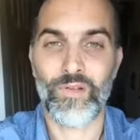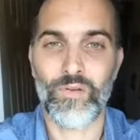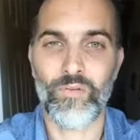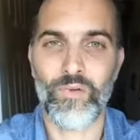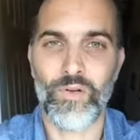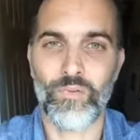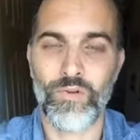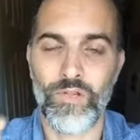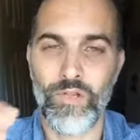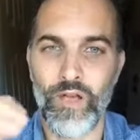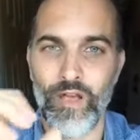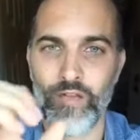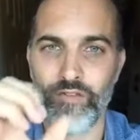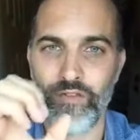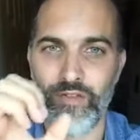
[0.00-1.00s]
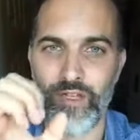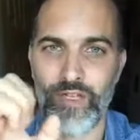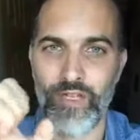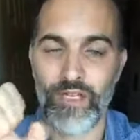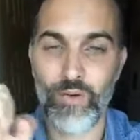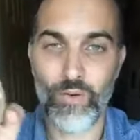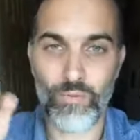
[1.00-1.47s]
When we're lost in the
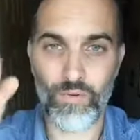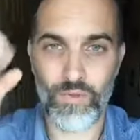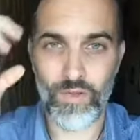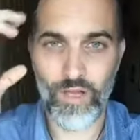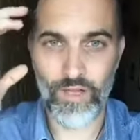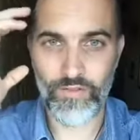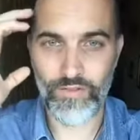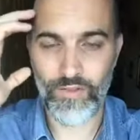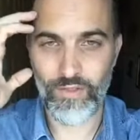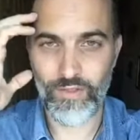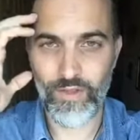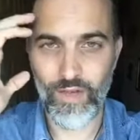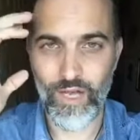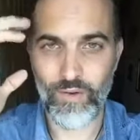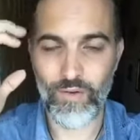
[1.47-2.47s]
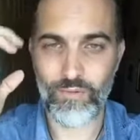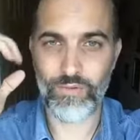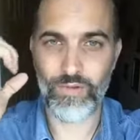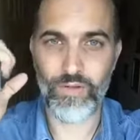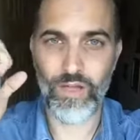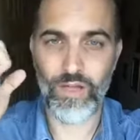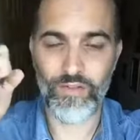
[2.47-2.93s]
ego, when we're lost in thought,
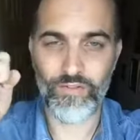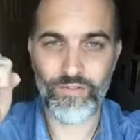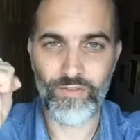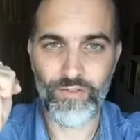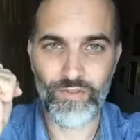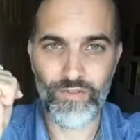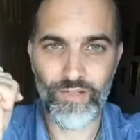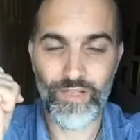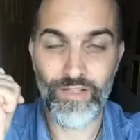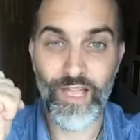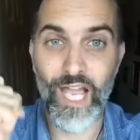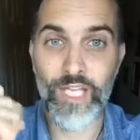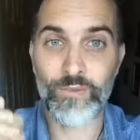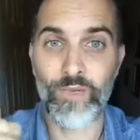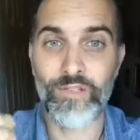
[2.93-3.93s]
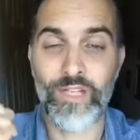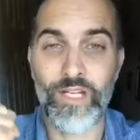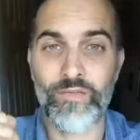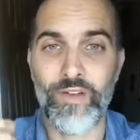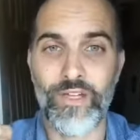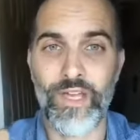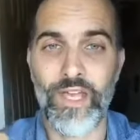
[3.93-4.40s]
we're lost in attachment,
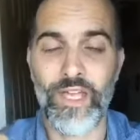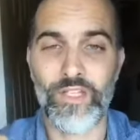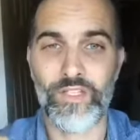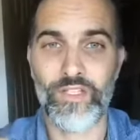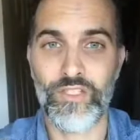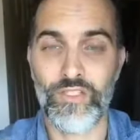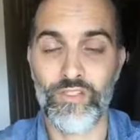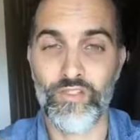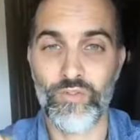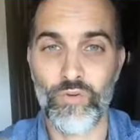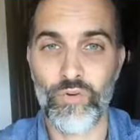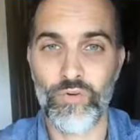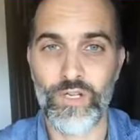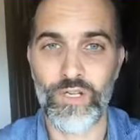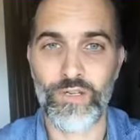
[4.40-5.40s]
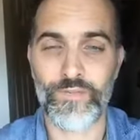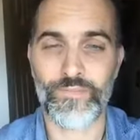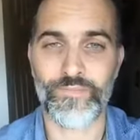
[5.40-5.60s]
identification to story,